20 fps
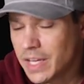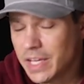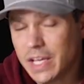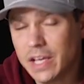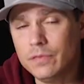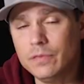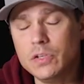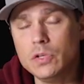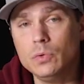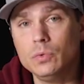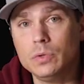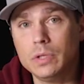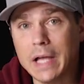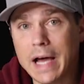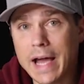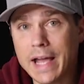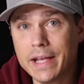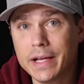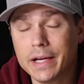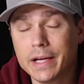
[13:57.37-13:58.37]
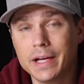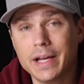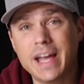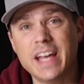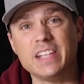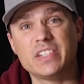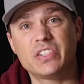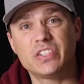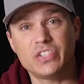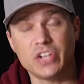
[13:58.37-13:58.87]
If you like
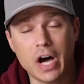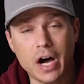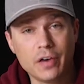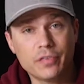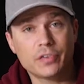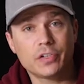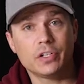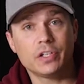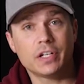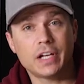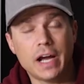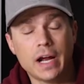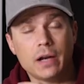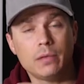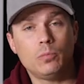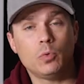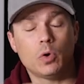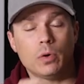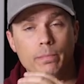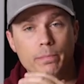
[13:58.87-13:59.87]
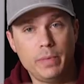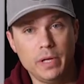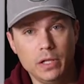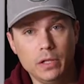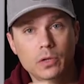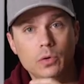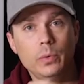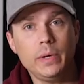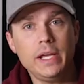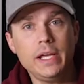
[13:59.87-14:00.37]
a softer, kind of more
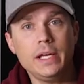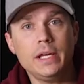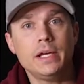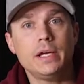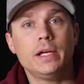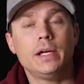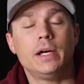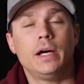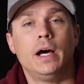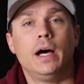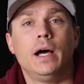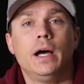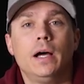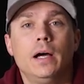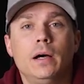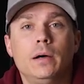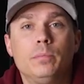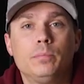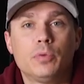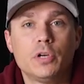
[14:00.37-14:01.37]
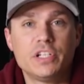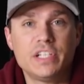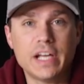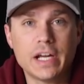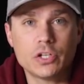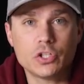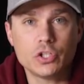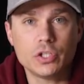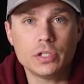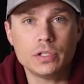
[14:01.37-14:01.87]
pillowy
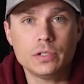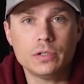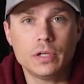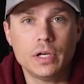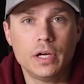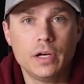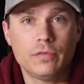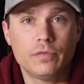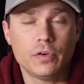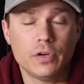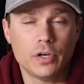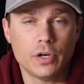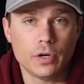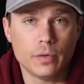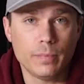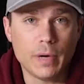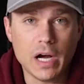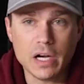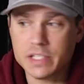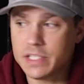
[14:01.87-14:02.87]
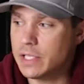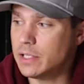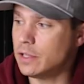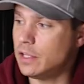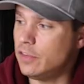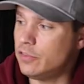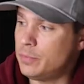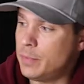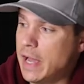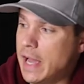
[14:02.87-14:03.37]
protection for your boxing glove